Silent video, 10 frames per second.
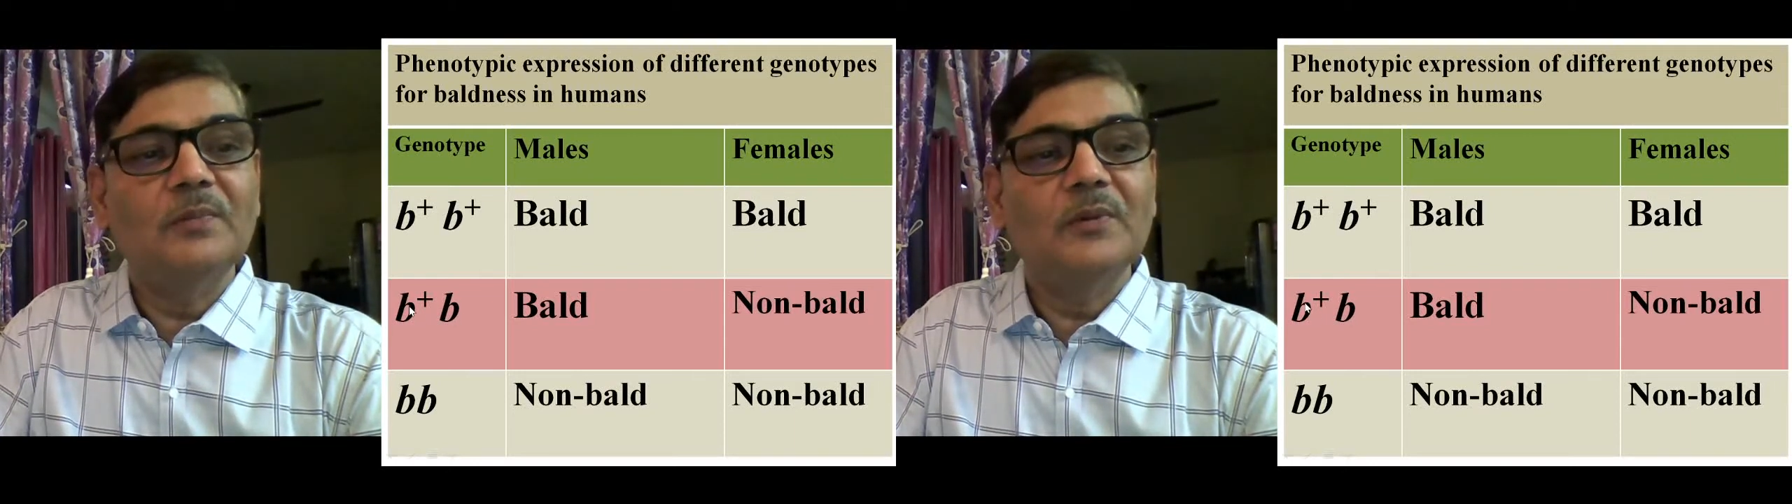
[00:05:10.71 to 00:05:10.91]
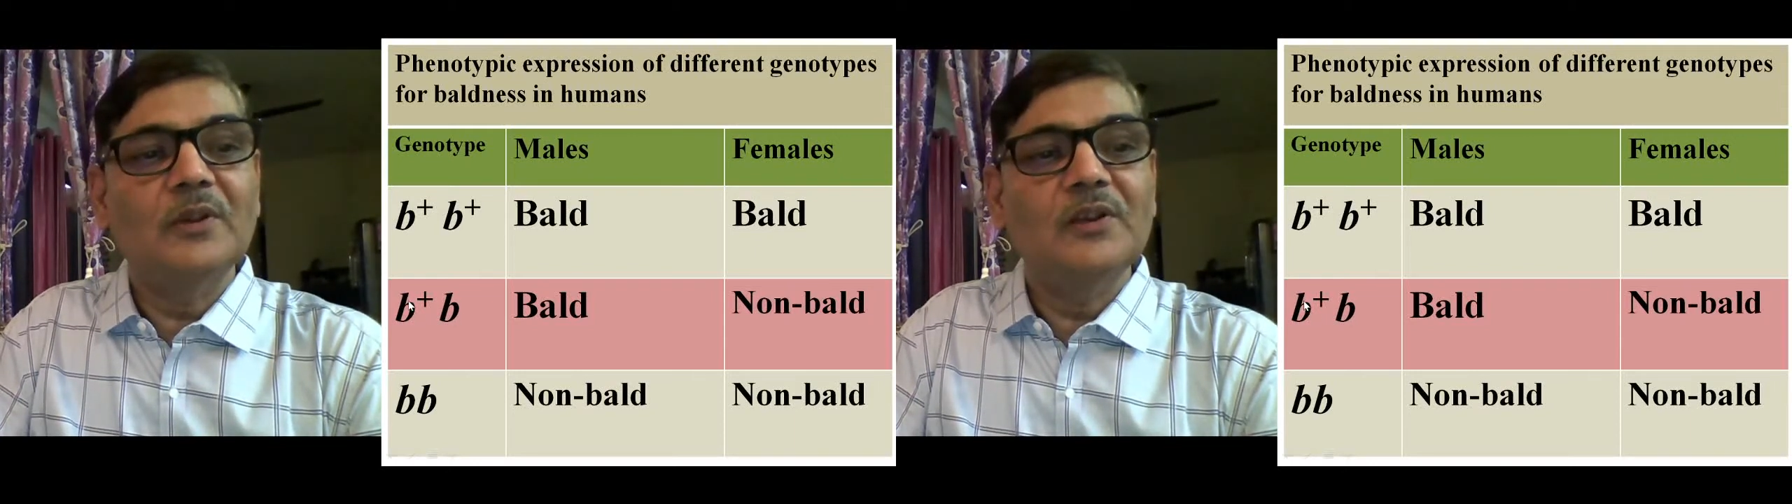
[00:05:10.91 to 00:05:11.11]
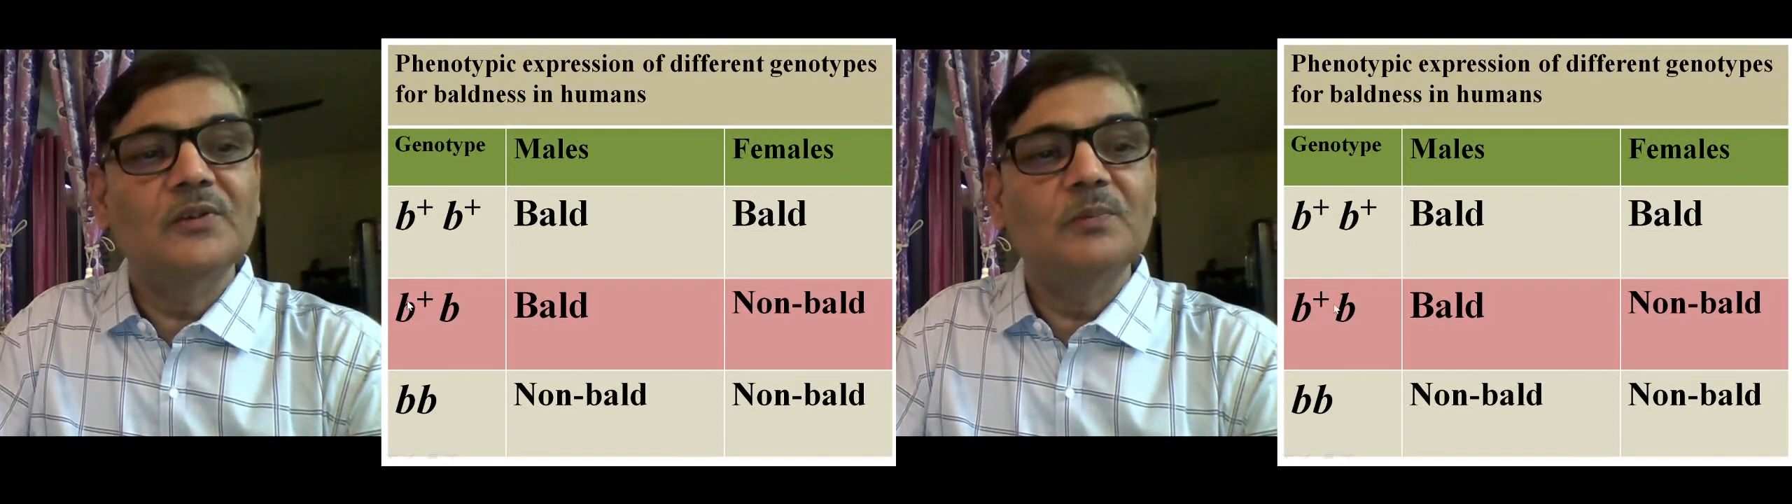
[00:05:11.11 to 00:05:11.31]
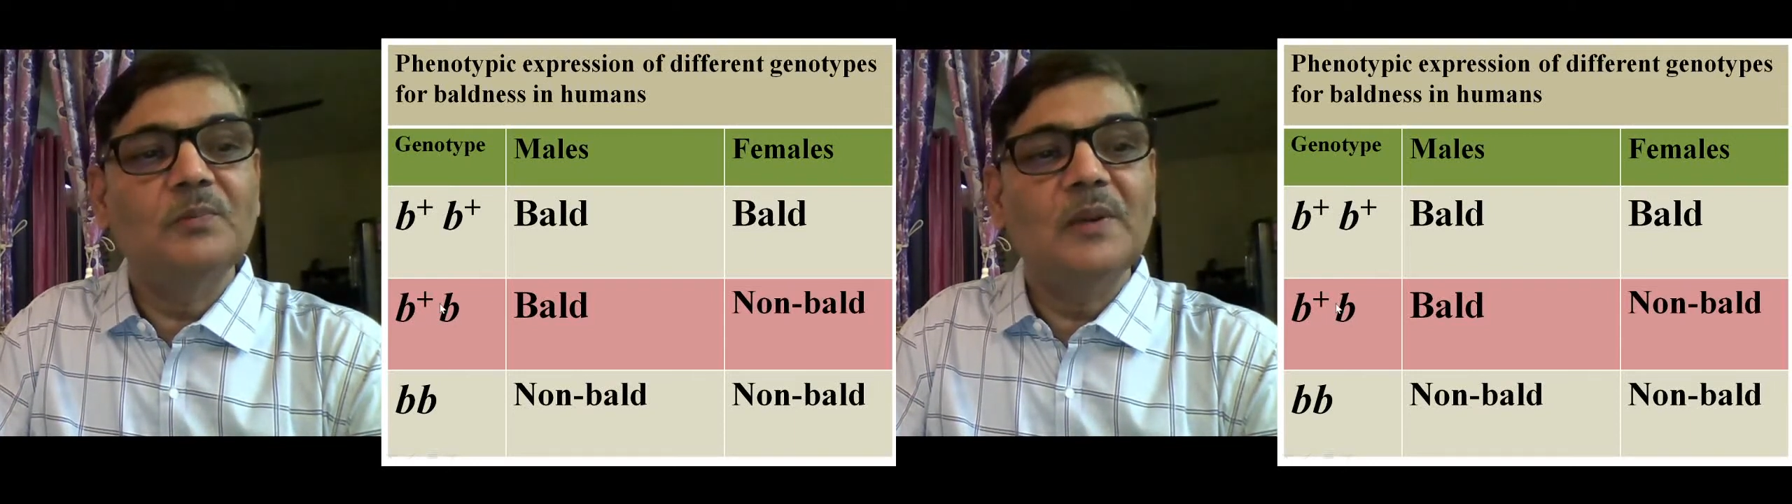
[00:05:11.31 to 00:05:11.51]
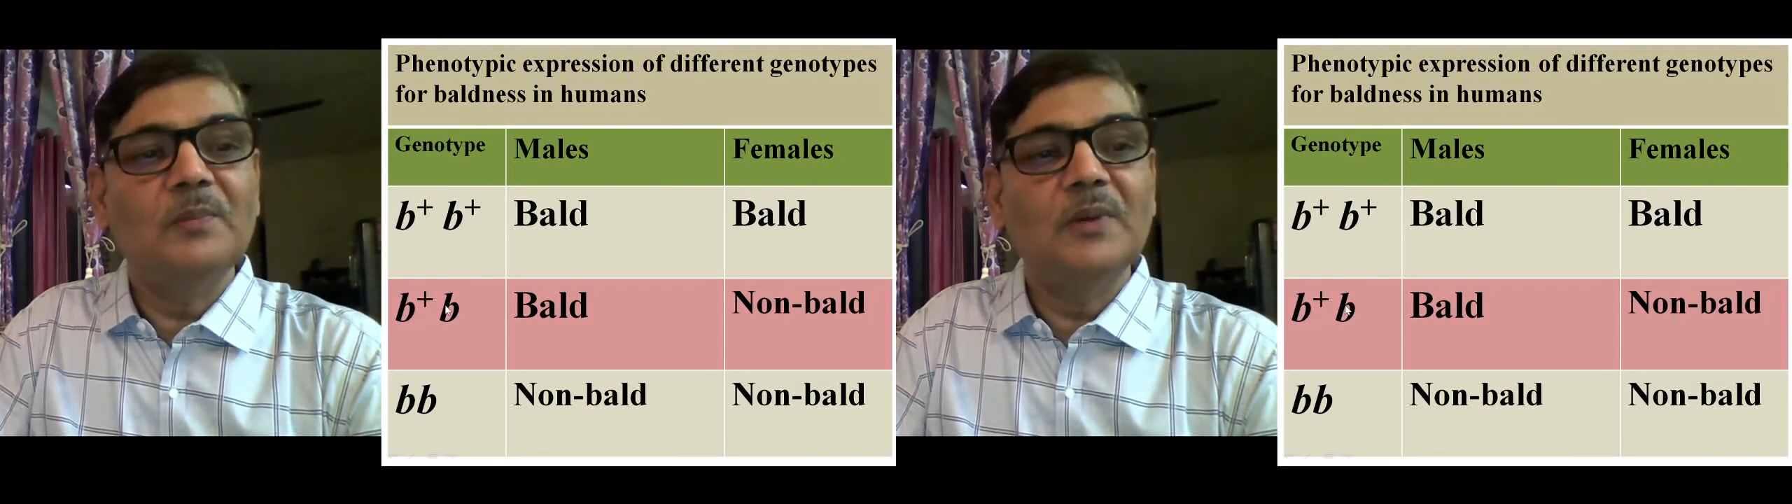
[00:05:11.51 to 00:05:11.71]
is
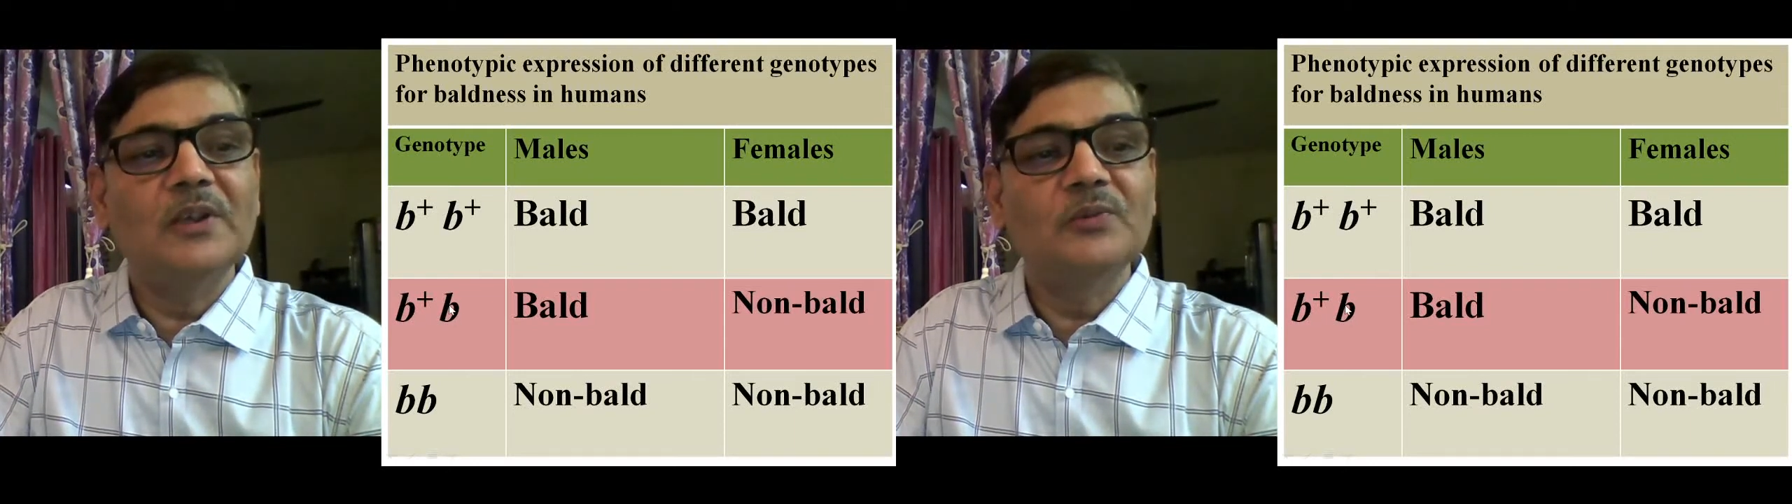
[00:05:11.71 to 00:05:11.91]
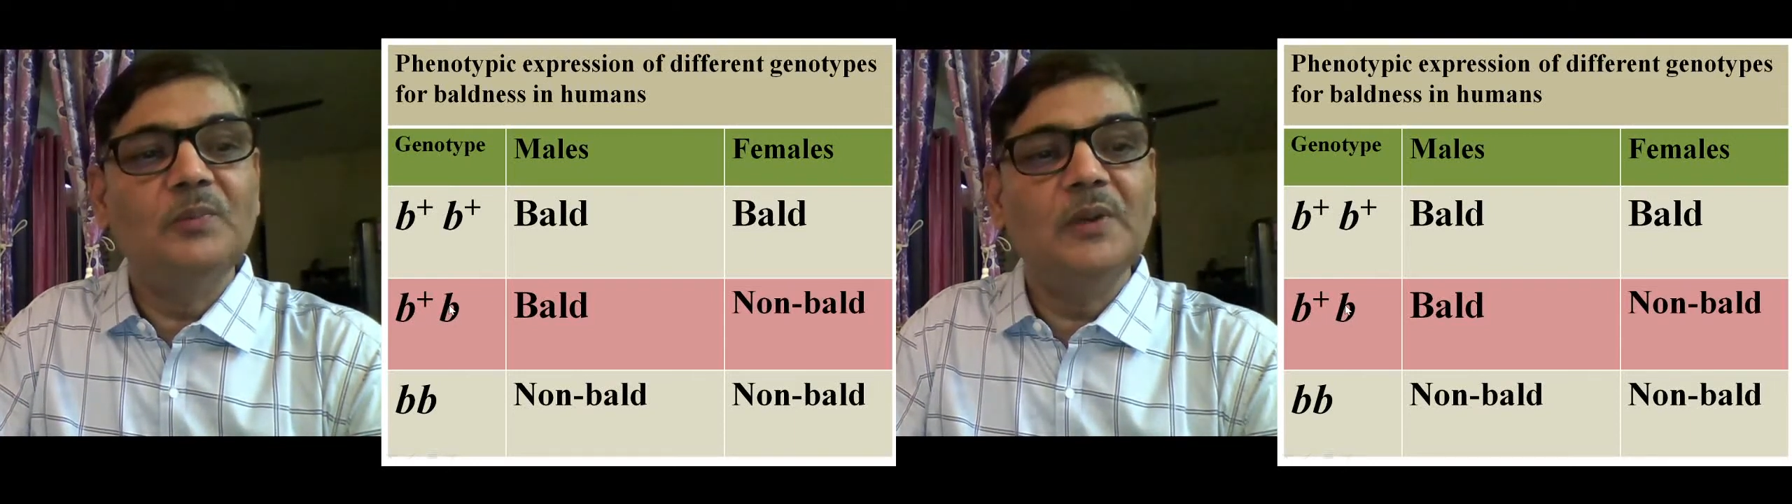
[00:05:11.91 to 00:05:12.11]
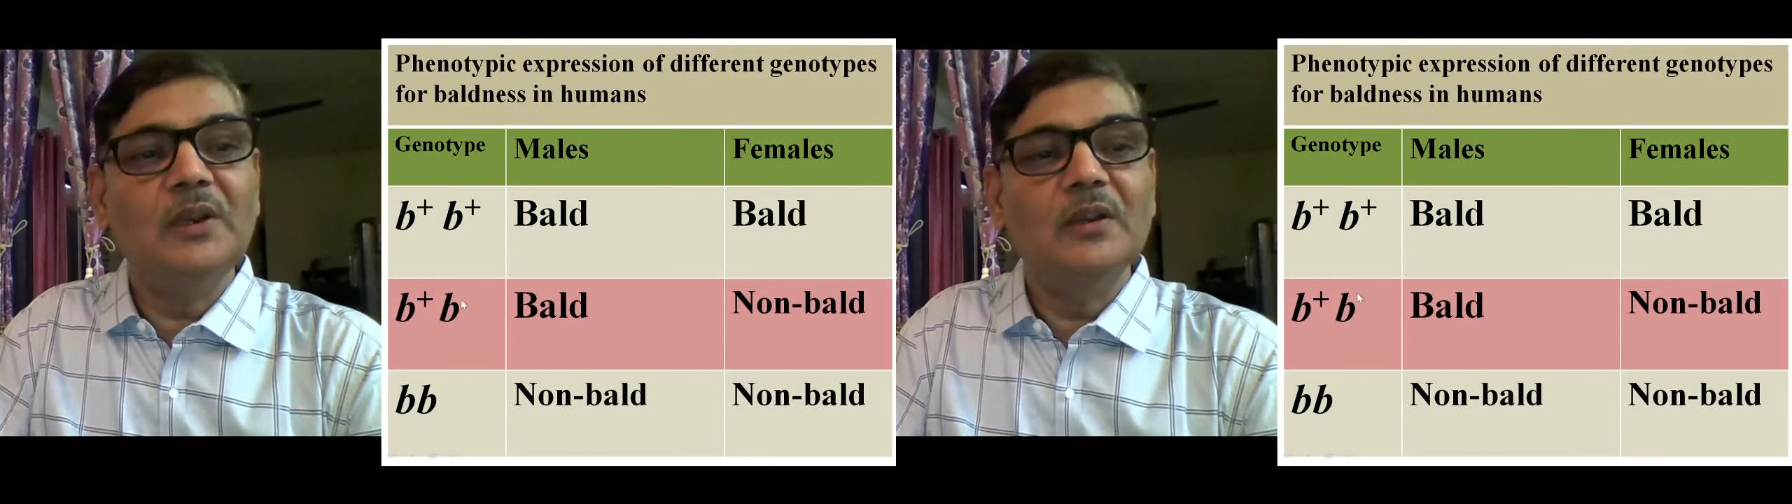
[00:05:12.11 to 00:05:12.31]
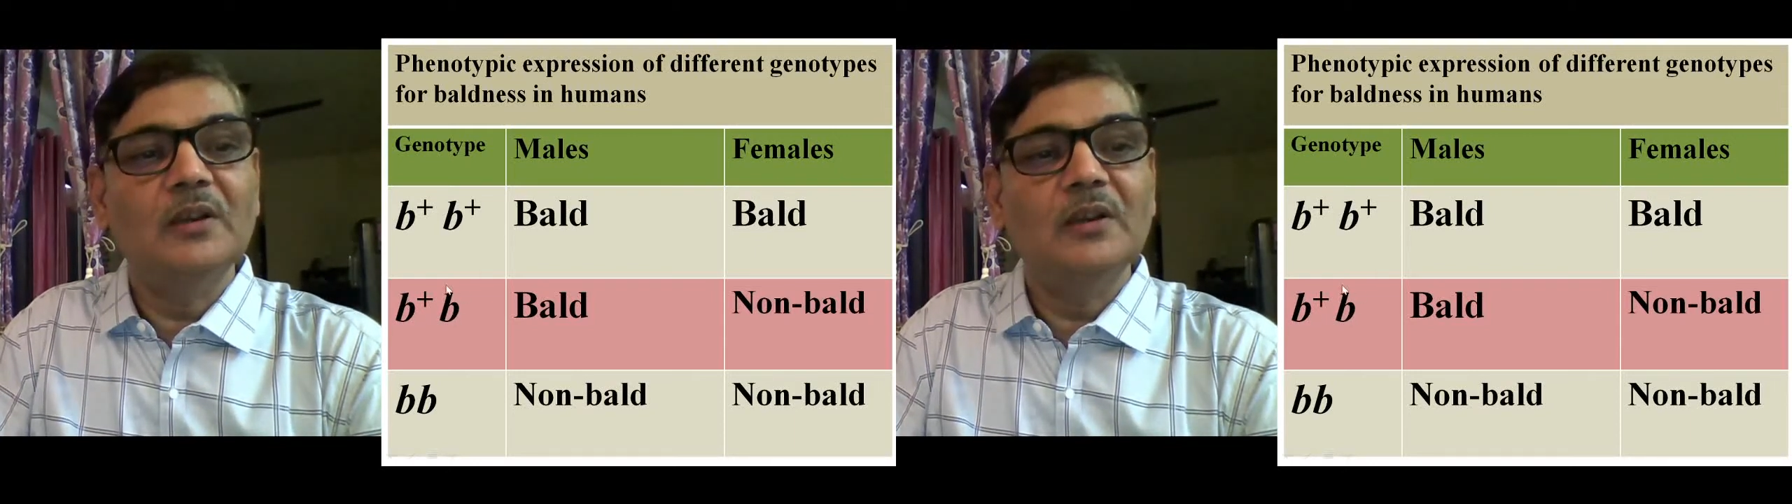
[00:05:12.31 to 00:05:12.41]
B plus B,